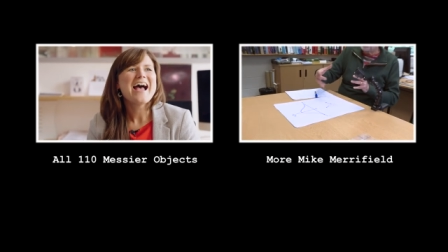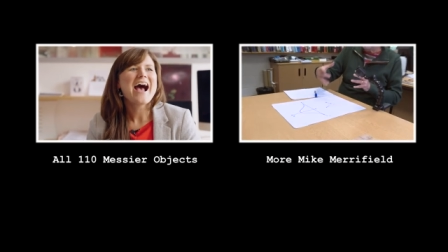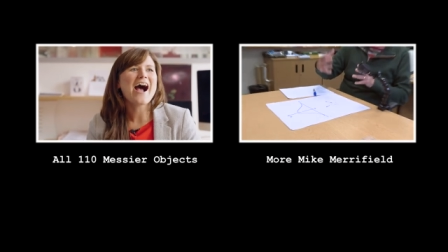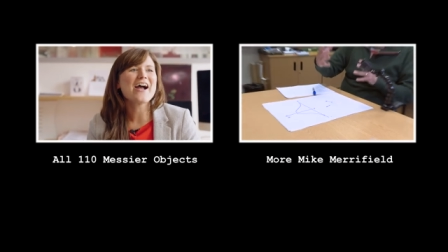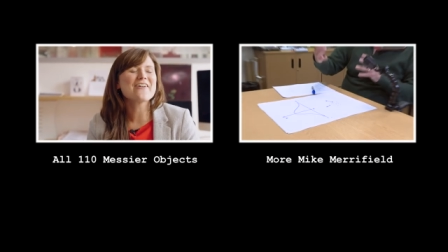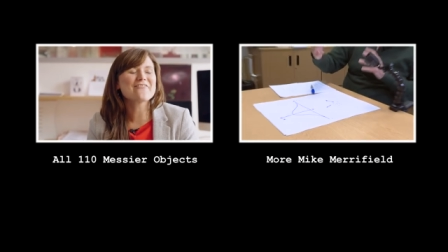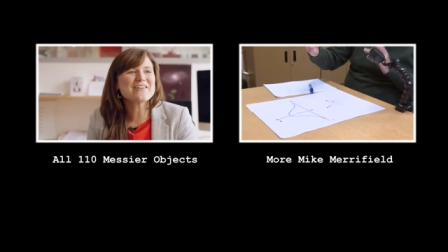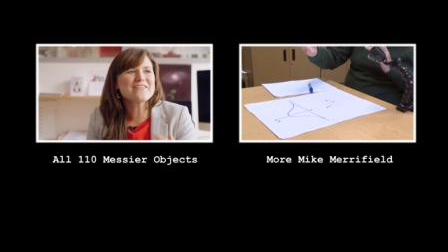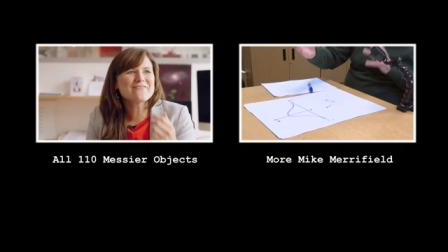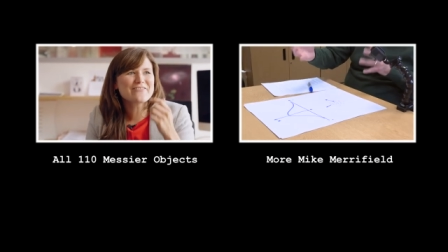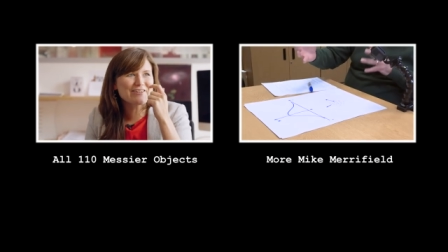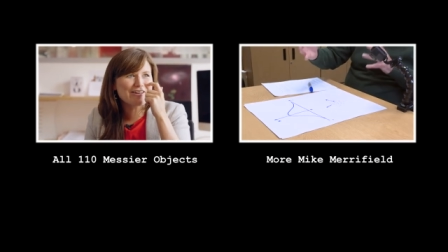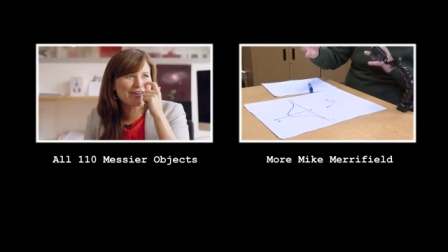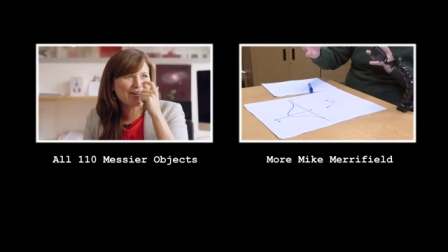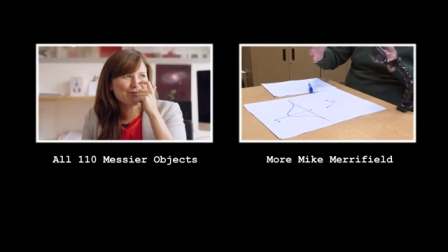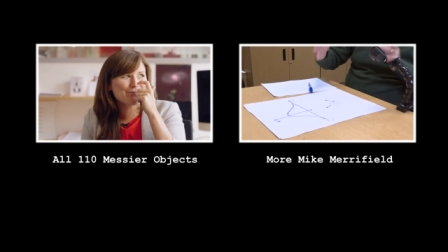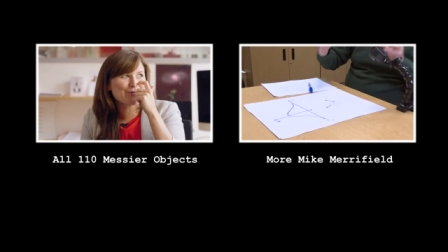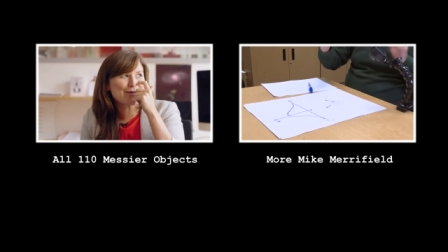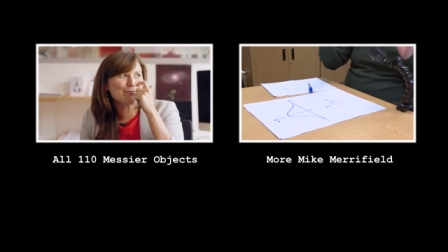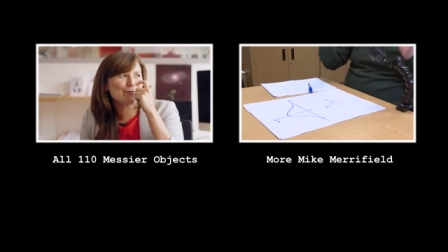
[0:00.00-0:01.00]
I've even
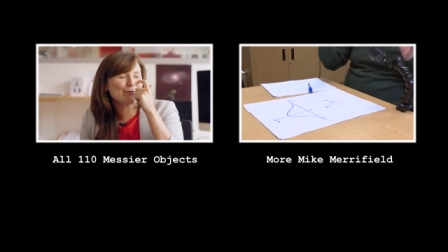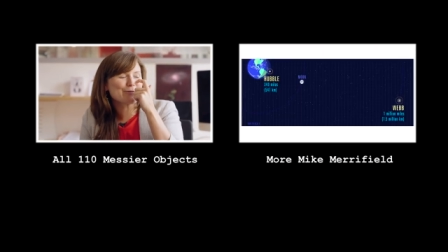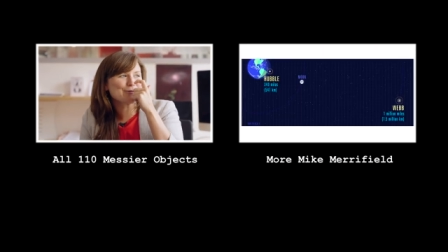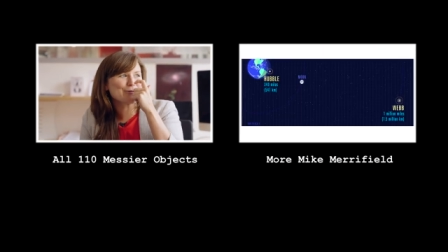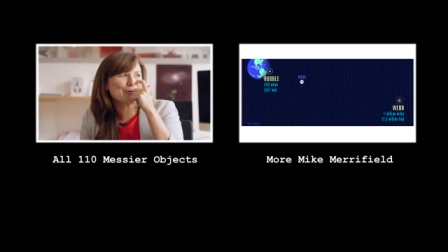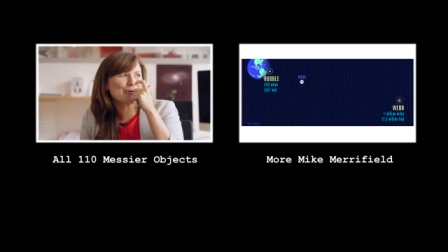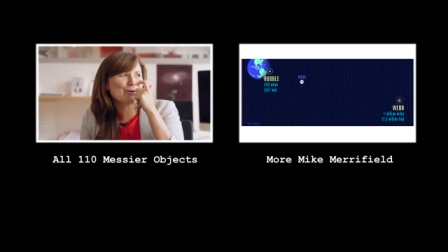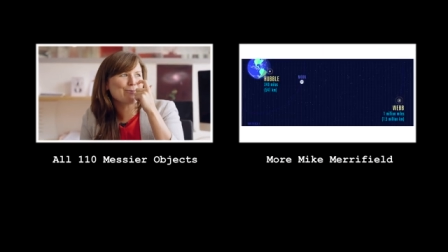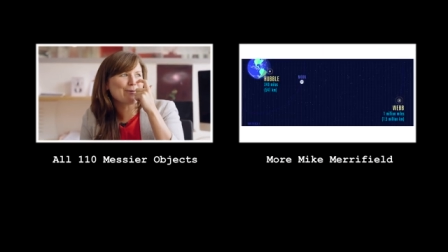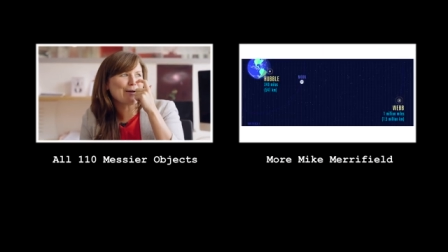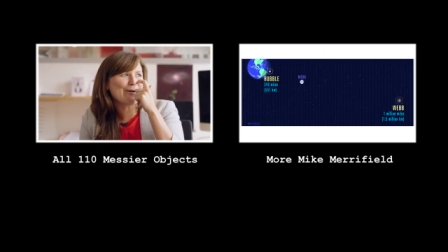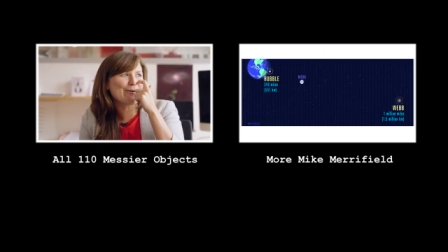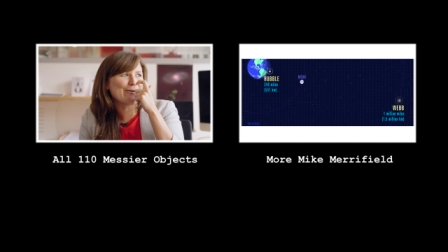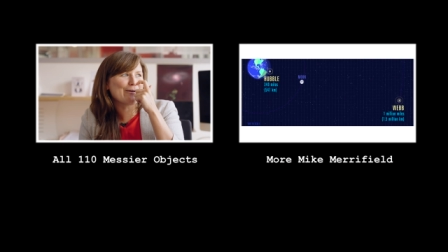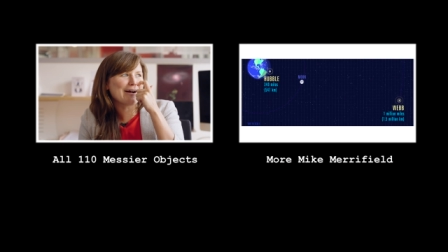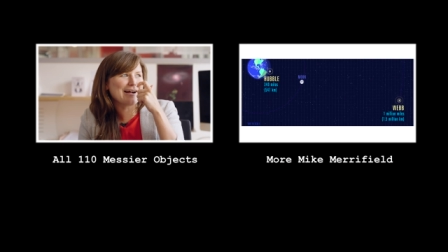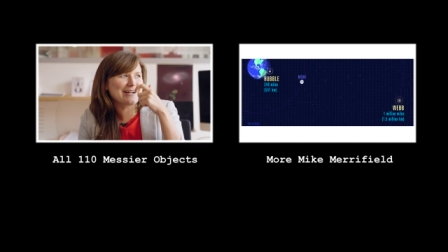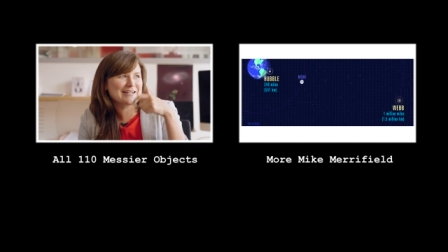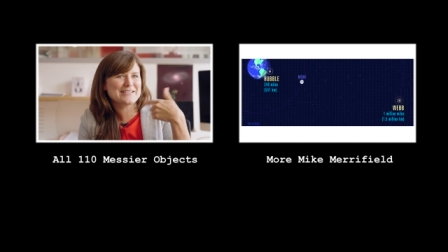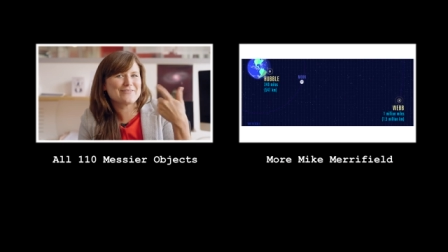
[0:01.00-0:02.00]
heard people talk about
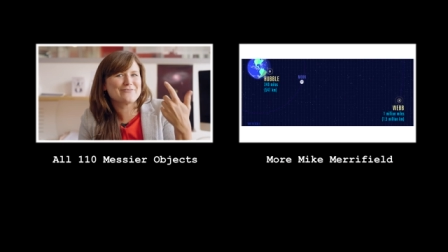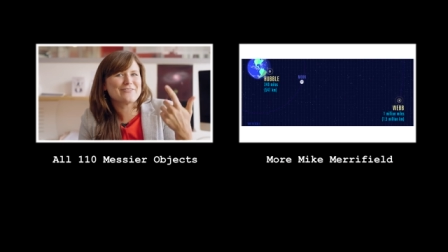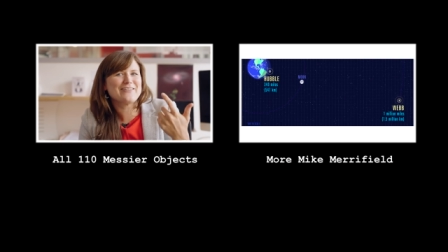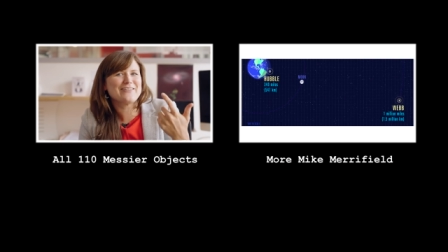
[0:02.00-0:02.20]
active